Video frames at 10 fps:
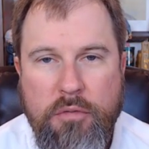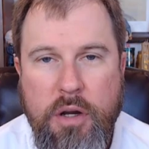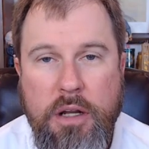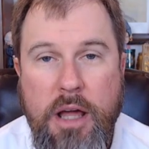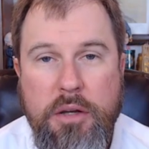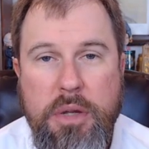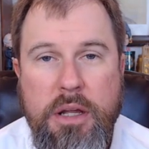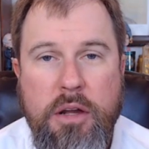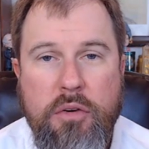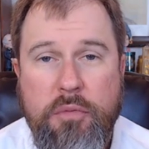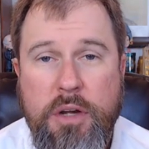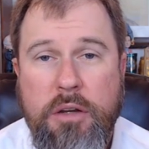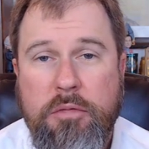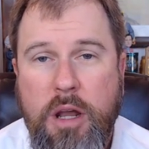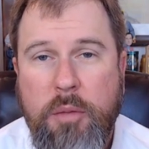Very glad to be here. Don't forget
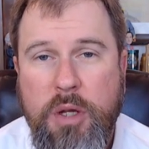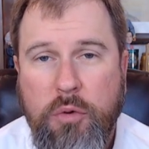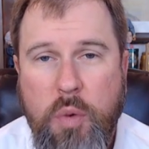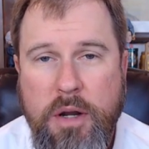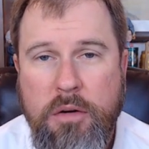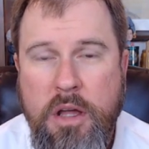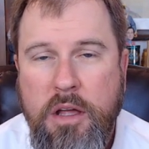to follow me on Twitter